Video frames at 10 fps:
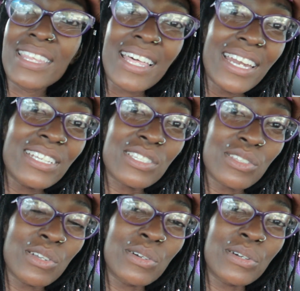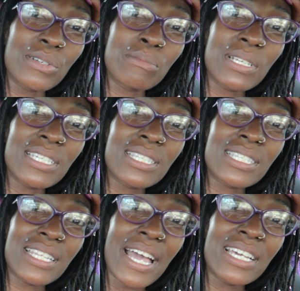that is a no-go. The place
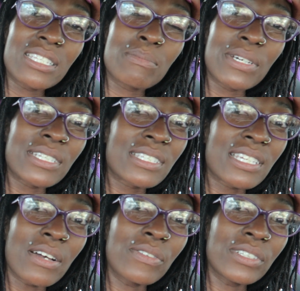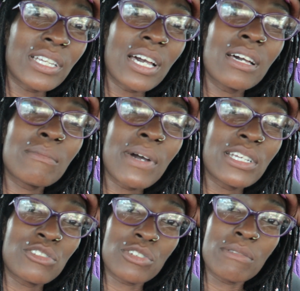is nice, but it's definitely not
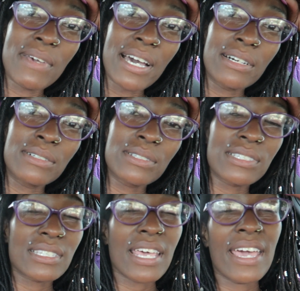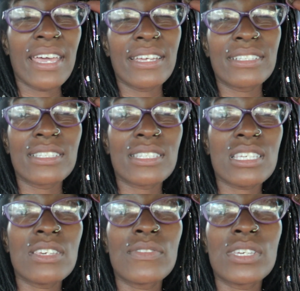my dream house. And
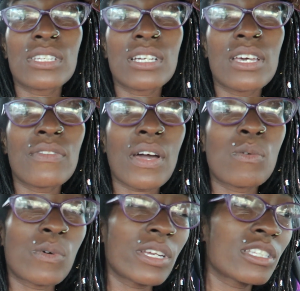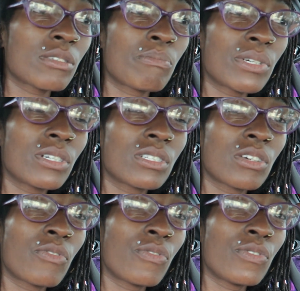even if I wanted to build
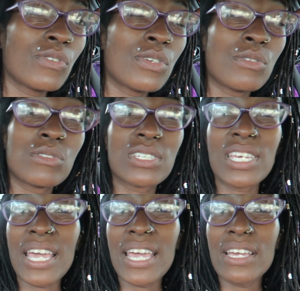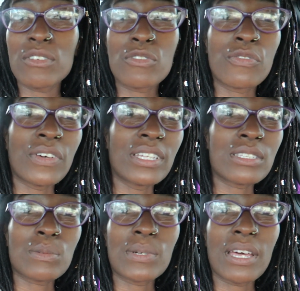a huge gate or
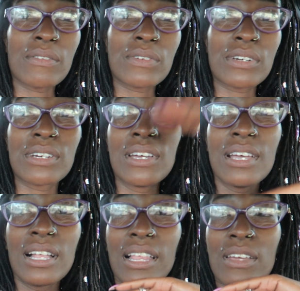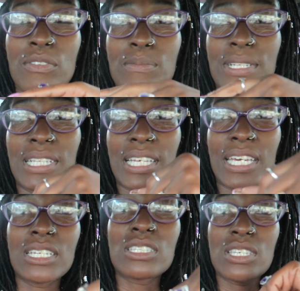fence or whatever, like from the
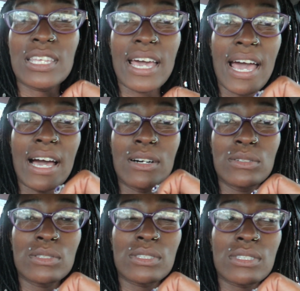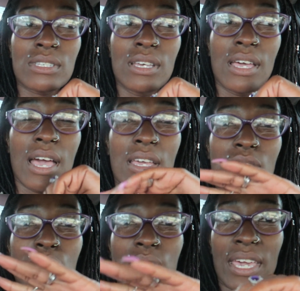lake to the house,
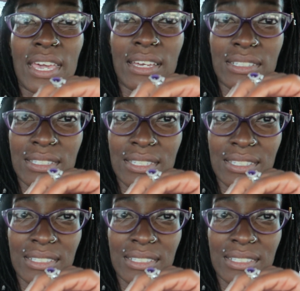you can't,